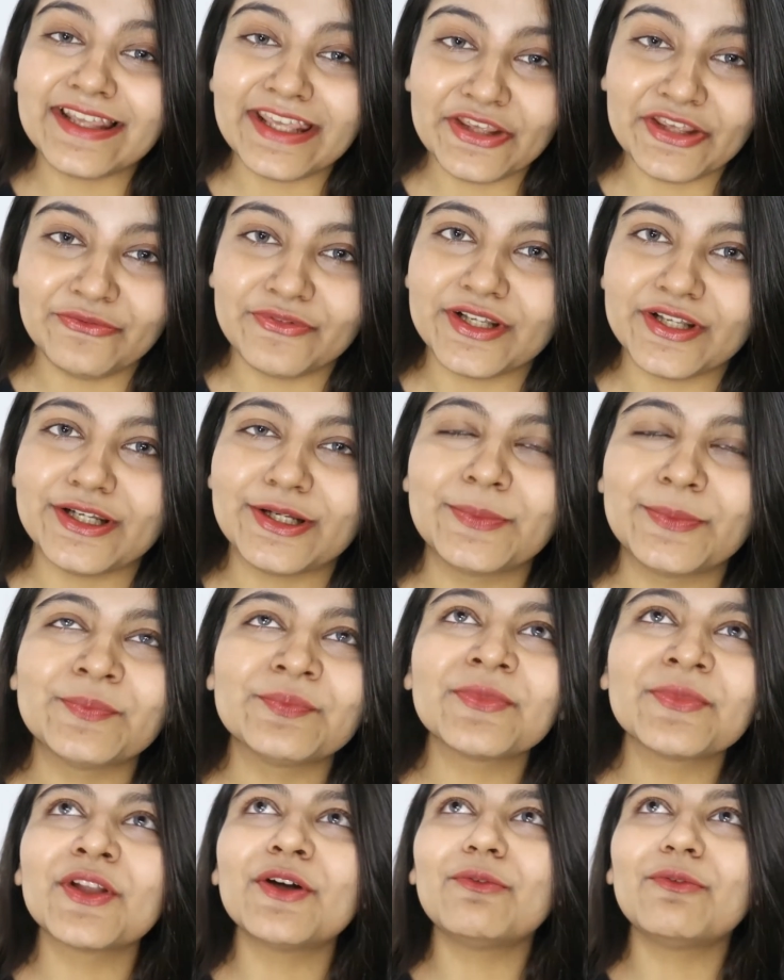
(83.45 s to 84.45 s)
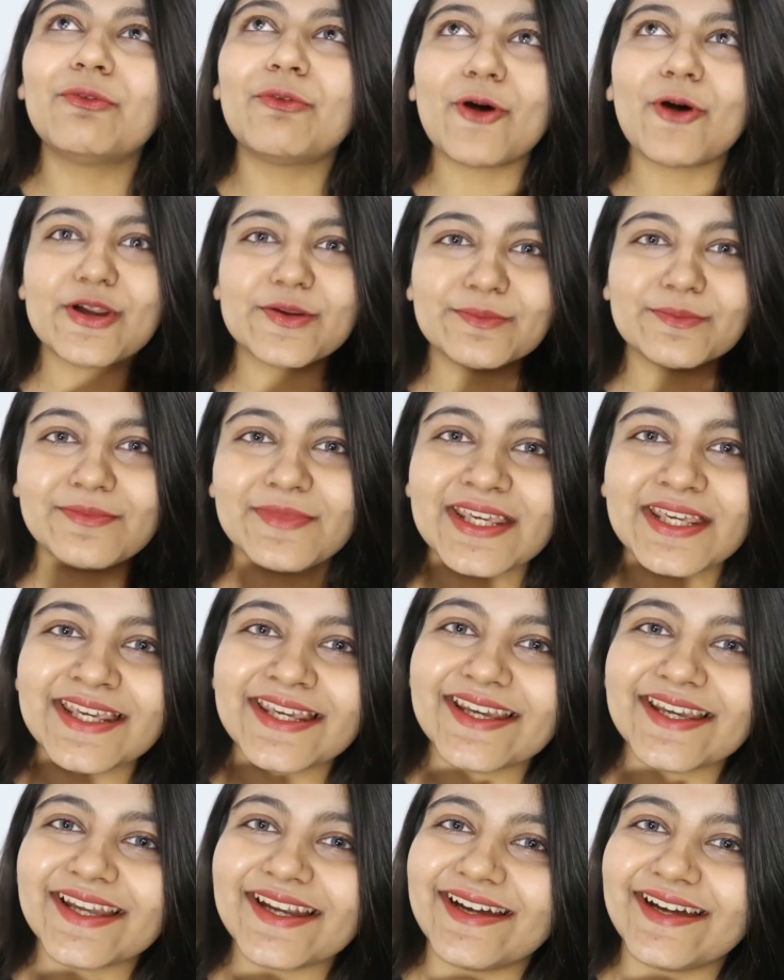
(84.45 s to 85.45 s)
Even for
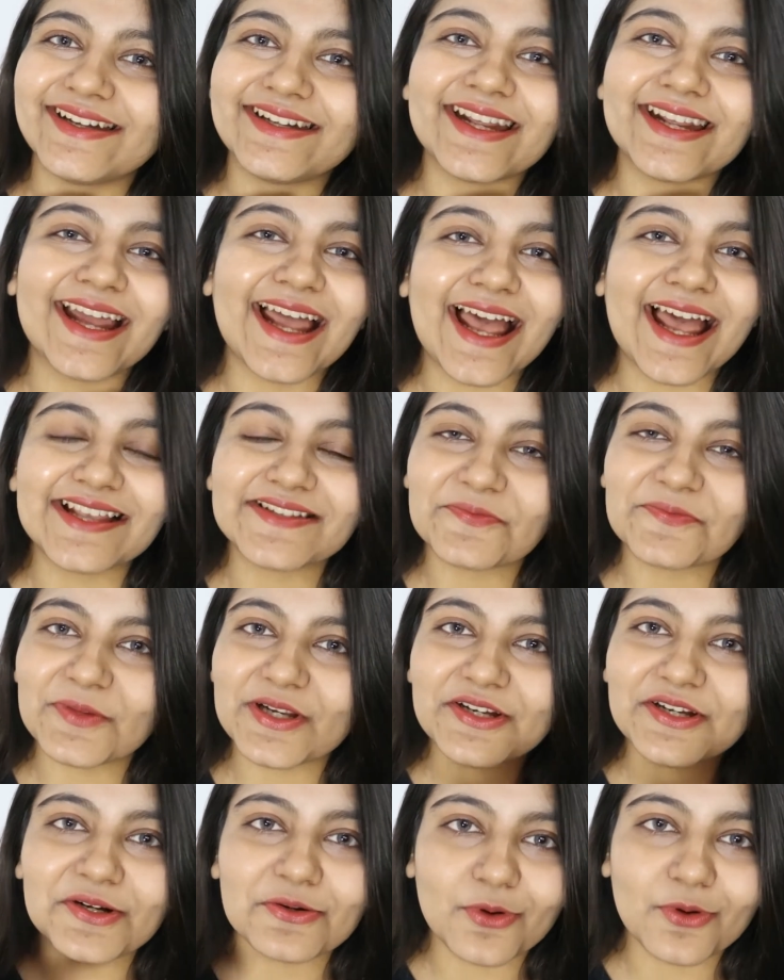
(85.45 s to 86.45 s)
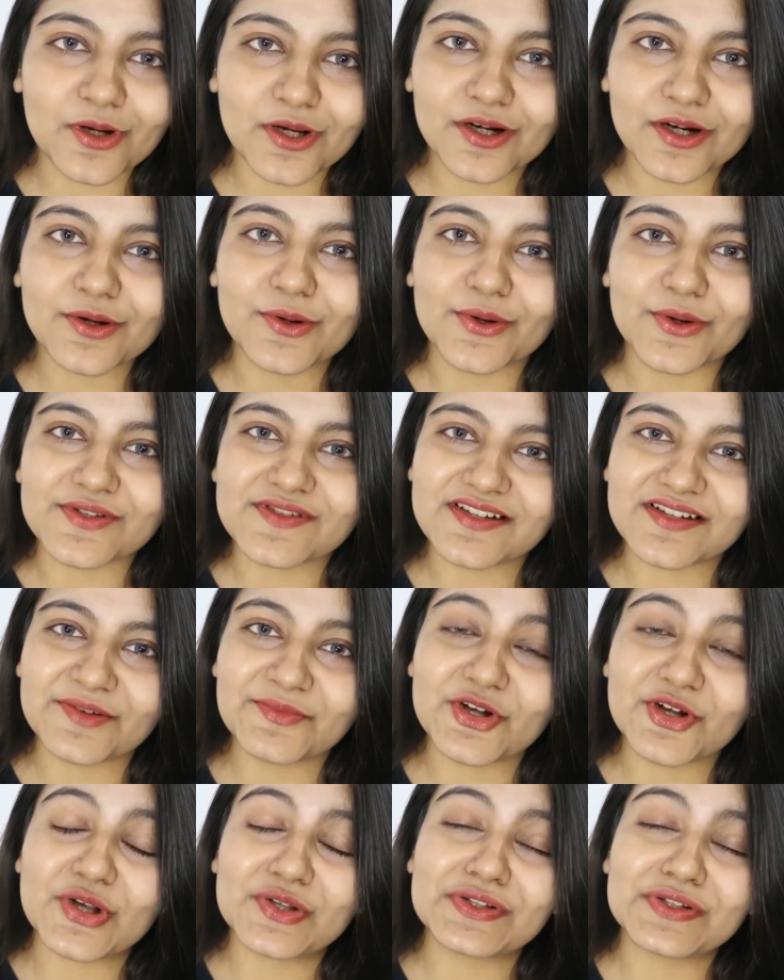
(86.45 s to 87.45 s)
me it has been a roller coaster,
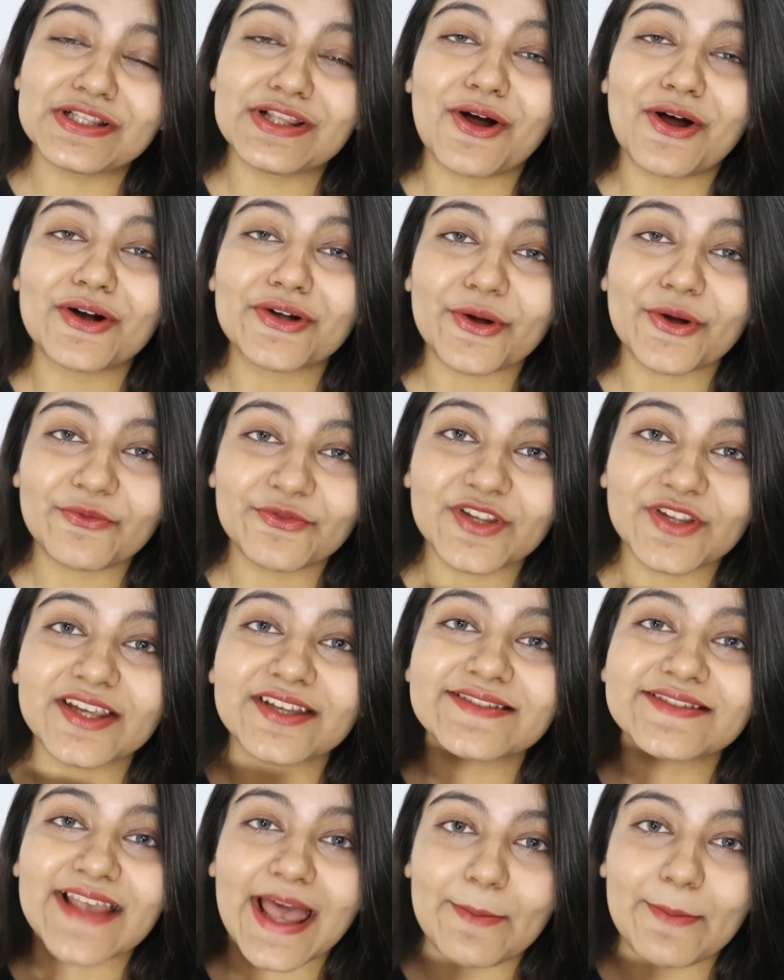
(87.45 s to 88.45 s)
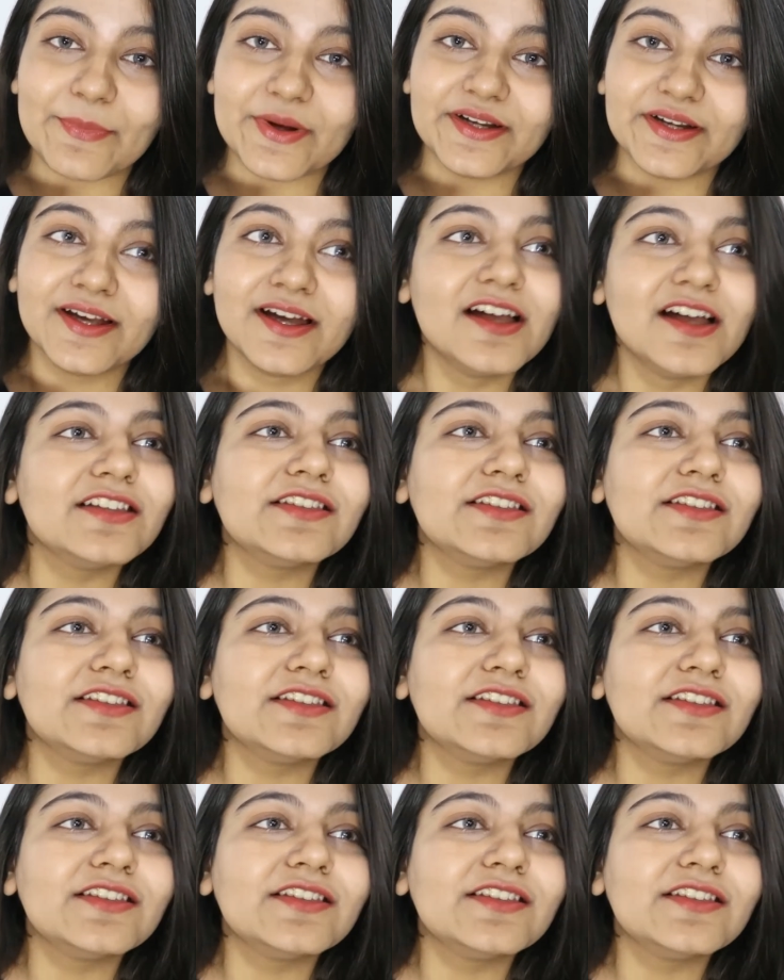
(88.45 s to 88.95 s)
because lot of things happen.